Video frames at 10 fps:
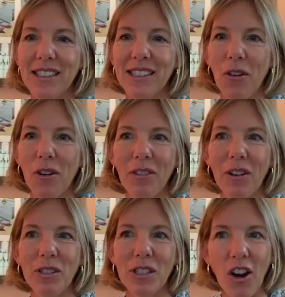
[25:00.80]
so
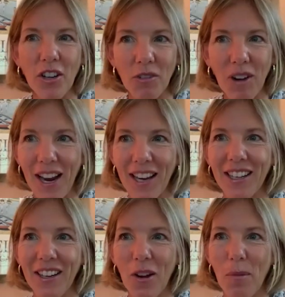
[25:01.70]
it was hard to write,
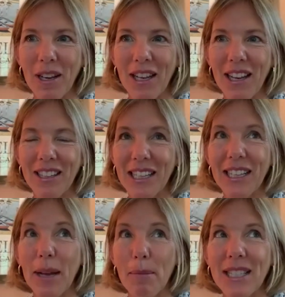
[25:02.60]
but to
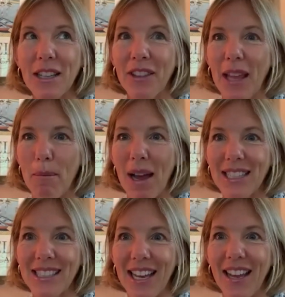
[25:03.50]
get myself in that
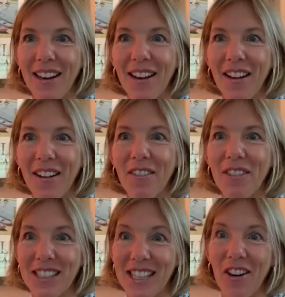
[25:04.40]
mindset
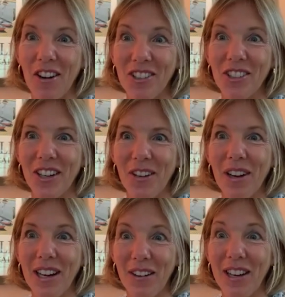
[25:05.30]
of this character and
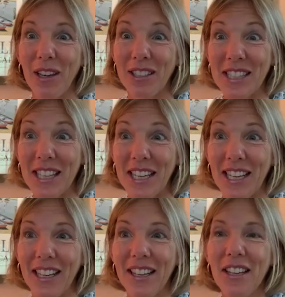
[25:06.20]
what he's
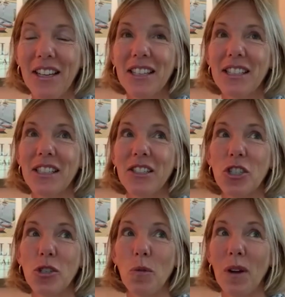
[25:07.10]
thinking, to
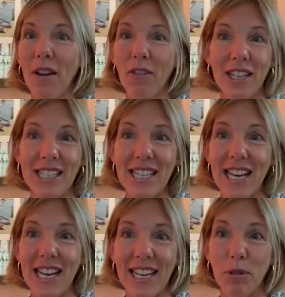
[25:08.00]
do whatever it
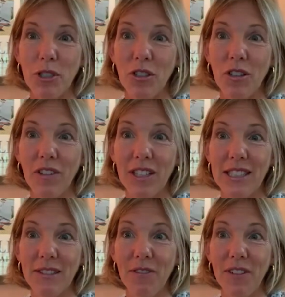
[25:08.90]
takes to preserve
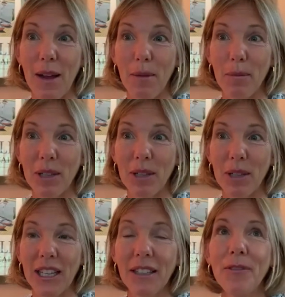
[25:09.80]
his
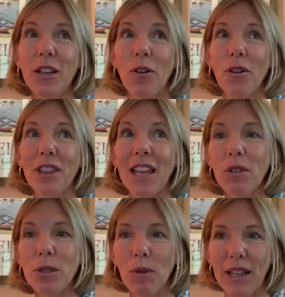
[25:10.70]
family.
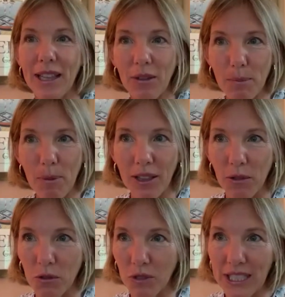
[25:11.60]
So that was a
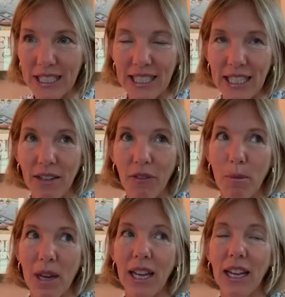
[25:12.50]
part that was really sticky
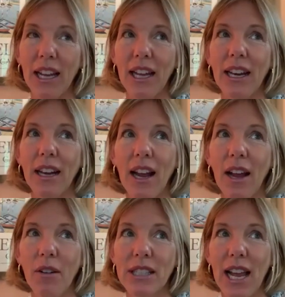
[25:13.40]
for me. And
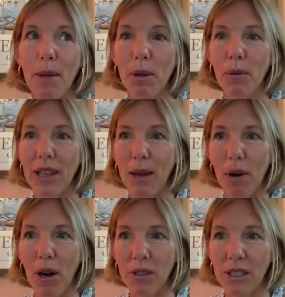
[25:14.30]
I was happy when
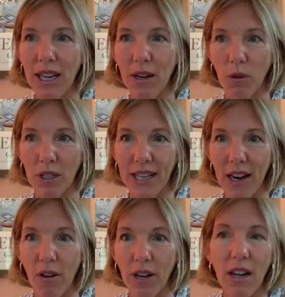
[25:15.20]
that part was kind of worked
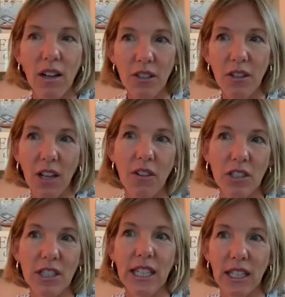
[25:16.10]
out. And also the other
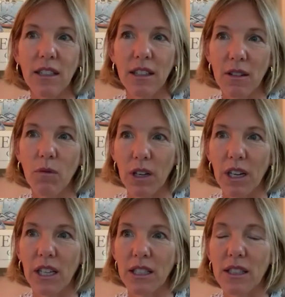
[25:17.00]
scene where
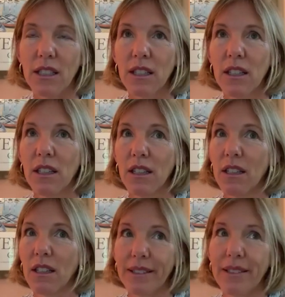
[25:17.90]
he's
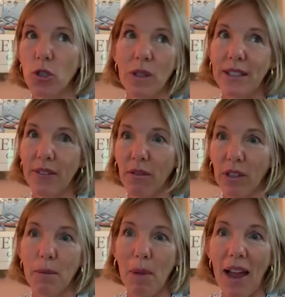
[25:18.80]
doing something
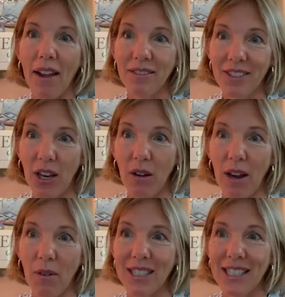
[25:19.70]
really bad. So I don't
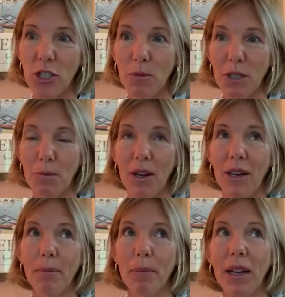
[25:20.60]
want to say too much about
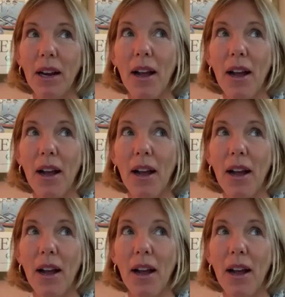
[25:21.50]
it. But